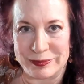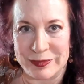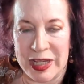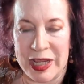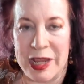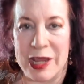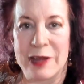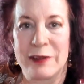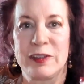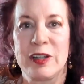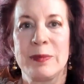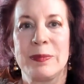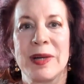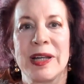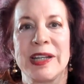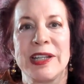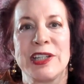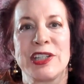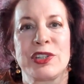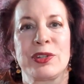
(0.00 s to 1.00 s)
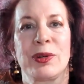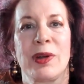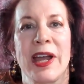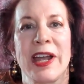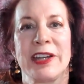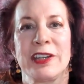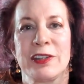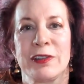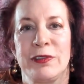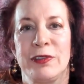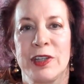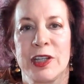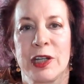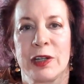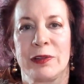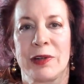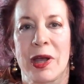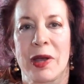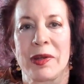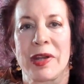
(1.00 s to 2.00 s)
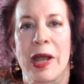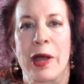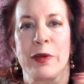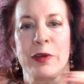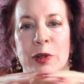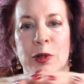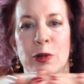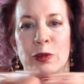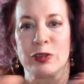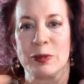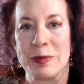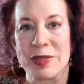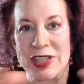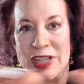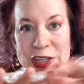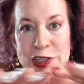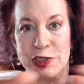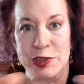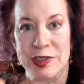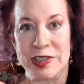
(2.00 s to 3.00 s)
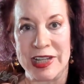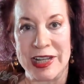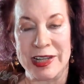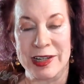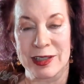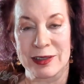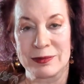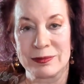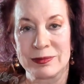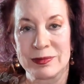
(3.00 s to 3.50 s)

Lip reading: Everybody's trying to figure out how to go from sensor data